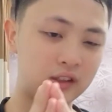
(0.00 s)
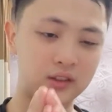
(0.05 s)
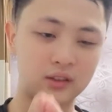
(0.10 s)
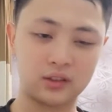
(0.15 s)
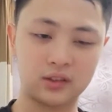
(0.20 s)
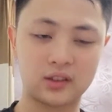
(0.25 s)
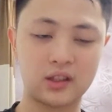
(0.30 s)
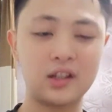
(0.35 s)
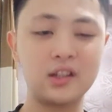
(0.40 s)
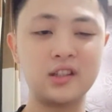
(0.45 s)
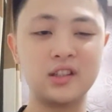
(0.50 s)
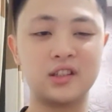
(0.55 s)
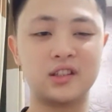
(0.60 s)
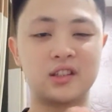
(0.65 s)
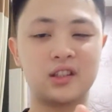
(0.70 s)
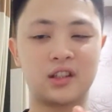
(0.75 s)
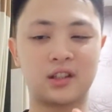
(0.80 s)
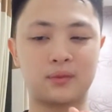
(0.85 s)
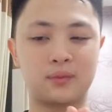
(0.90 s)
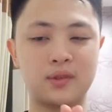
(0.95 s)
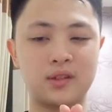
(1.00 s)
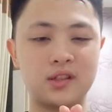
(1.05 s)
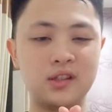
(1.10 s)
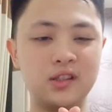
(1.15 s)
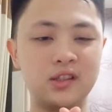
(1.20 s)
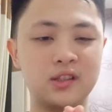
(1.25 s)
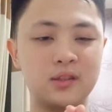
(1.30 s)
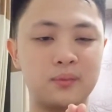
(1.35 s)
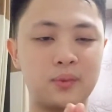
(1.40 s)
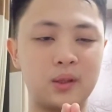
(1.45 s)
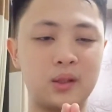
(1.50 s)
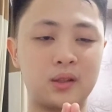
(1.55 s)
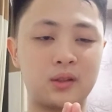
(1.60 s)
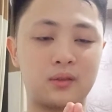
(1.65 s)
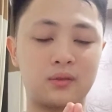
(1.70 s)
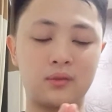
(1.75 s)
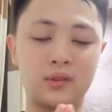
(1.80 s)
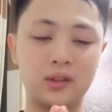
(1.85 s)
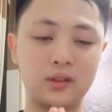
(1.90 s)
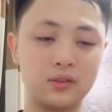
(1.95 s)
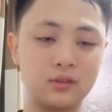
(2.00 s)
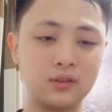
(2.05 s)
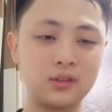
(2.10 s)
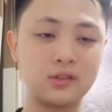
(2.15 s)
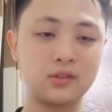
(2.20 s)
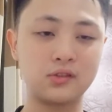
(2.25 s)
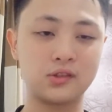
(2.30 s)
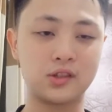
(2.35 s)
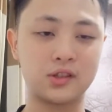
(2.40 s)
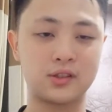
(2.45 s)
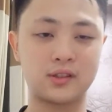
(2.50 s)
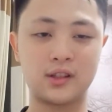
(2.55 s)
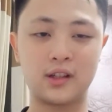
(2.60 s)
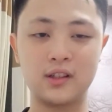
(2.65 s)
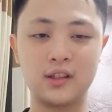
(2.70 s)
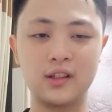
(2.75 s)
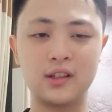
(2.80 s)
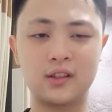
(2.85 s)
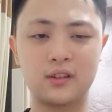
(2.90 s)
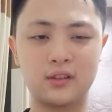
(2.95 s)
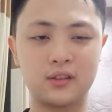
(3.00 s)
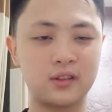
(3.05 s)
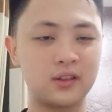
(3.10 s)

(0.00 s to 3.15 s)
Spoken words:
studies, especially in Japanese. We don't want to just study it